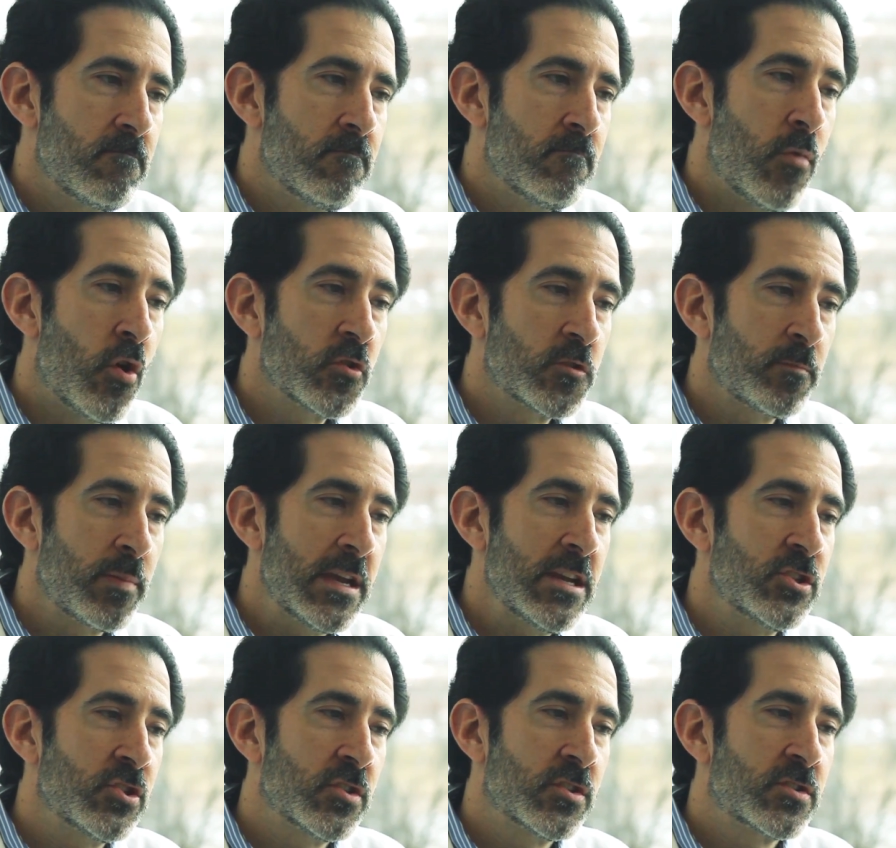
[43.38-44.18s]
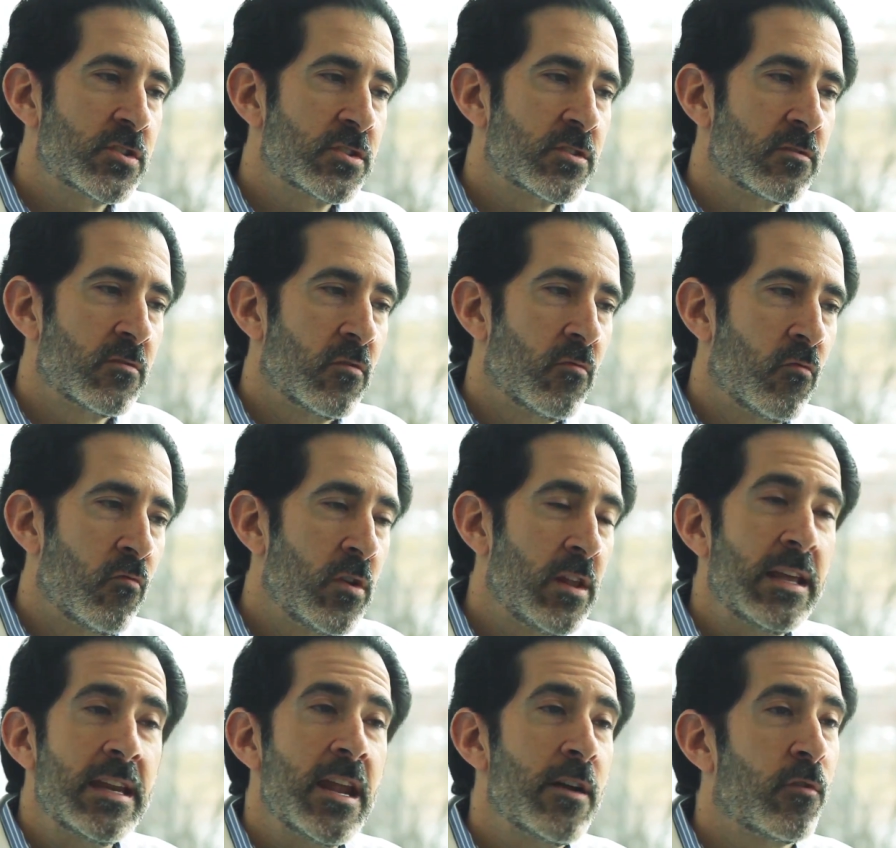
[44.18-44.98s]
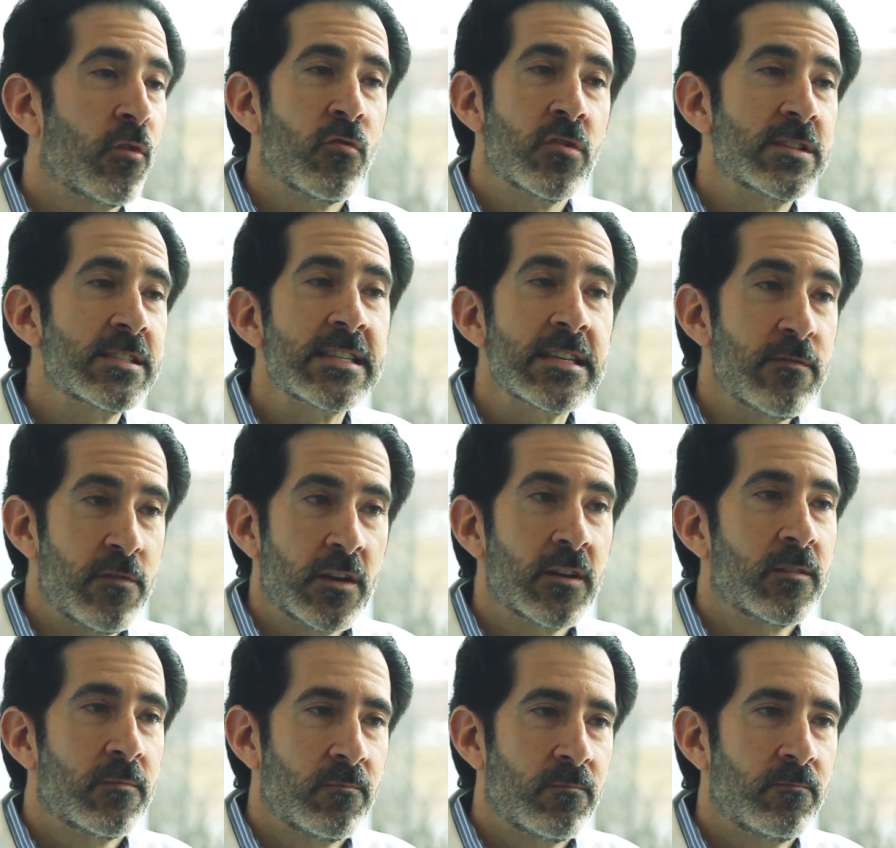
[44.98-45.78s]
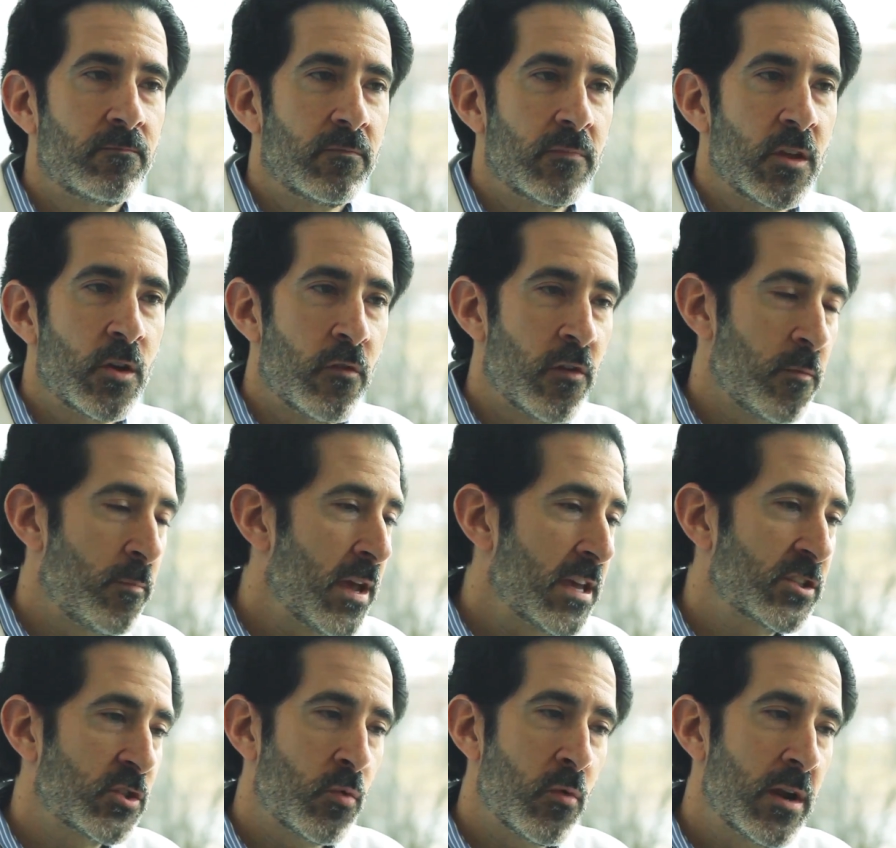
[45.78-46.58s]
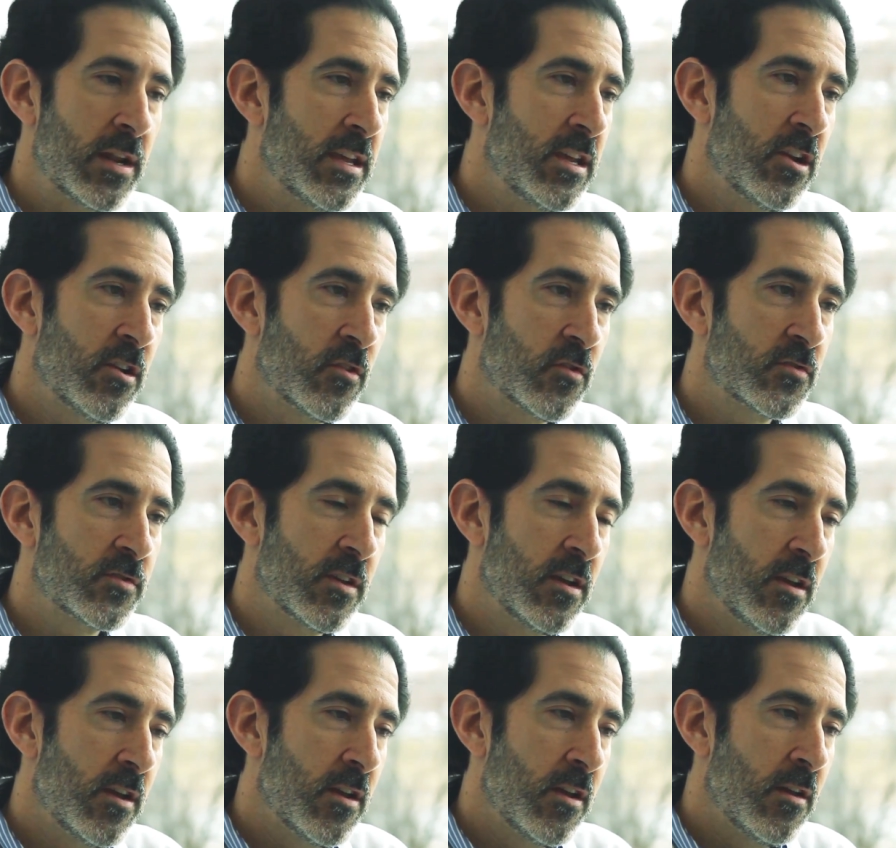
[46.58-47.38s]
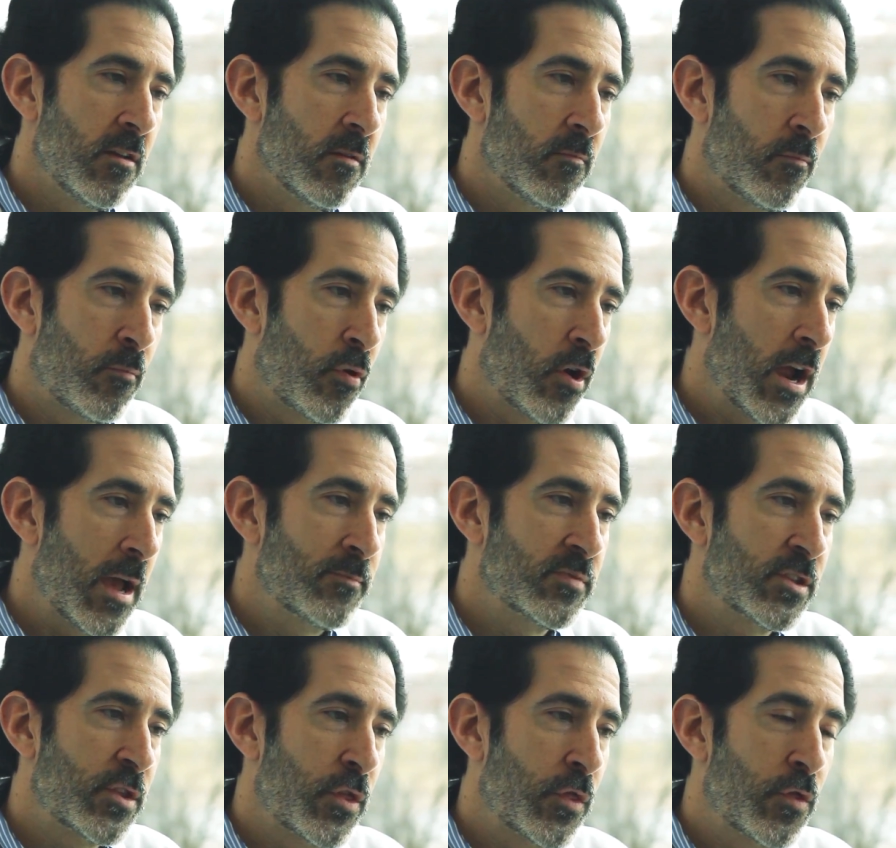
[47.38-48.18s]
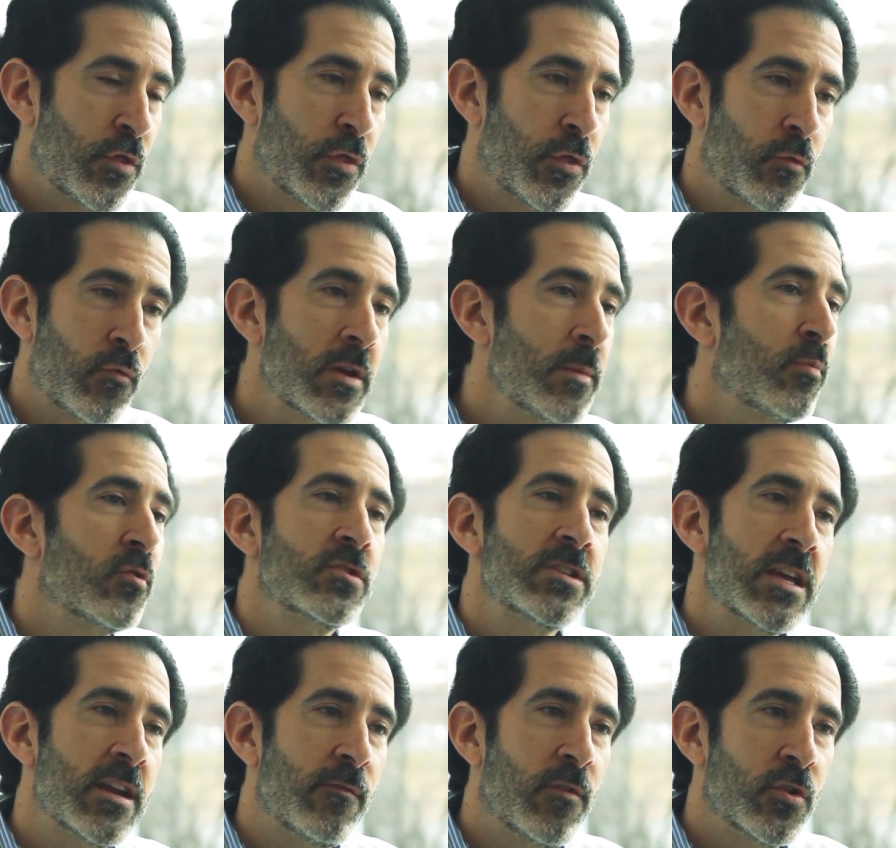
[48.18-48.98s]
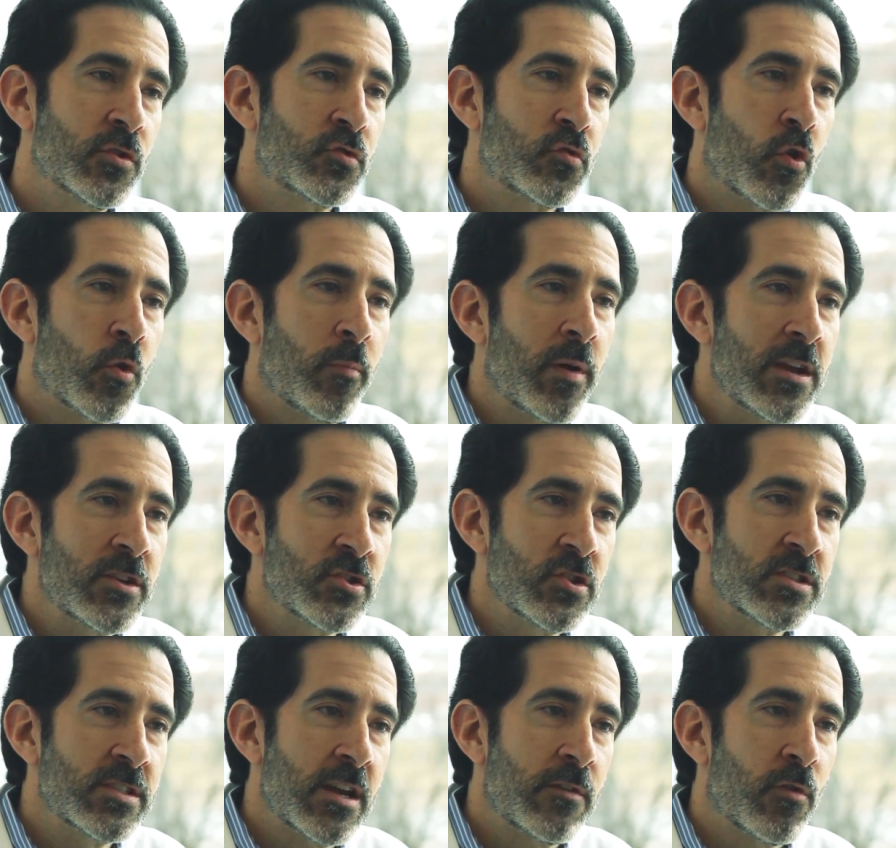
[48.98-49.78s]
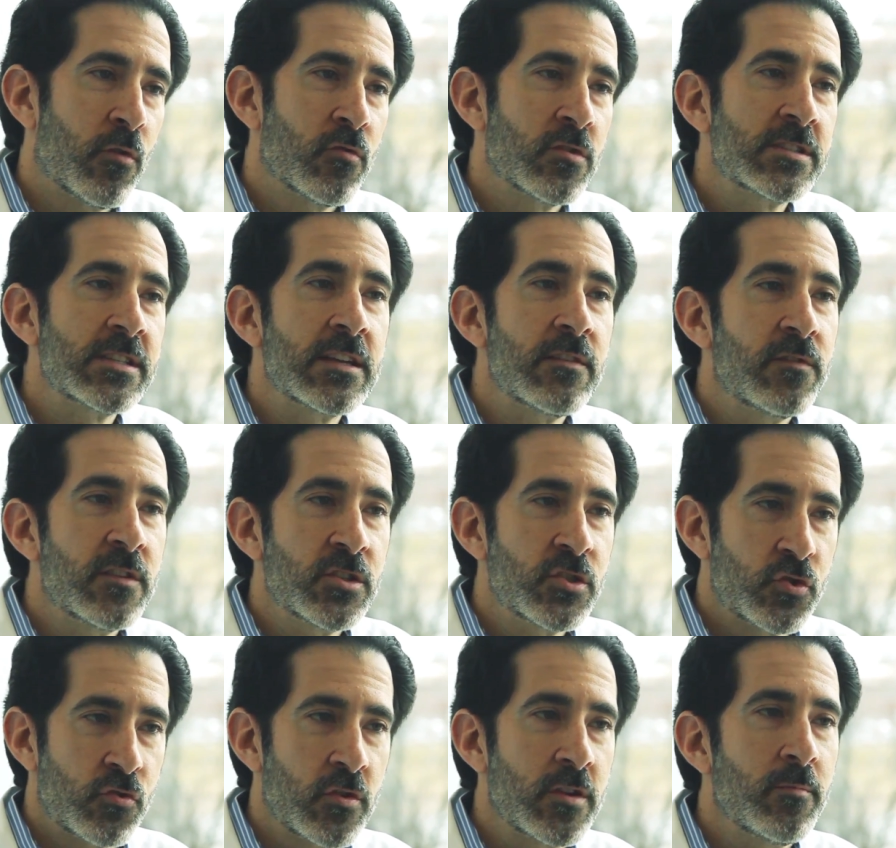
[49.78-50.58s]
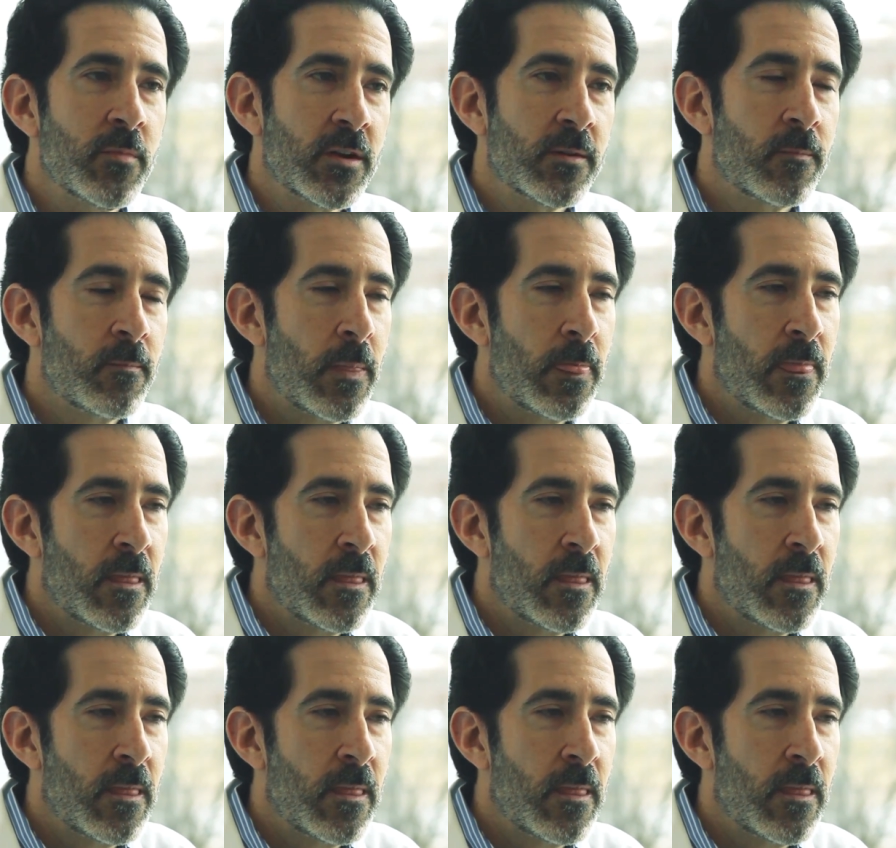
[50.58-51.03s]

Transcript: most patients really never receive it. And over the past 20 years, perhaps 3% of all stroke patients ever receive this treatment.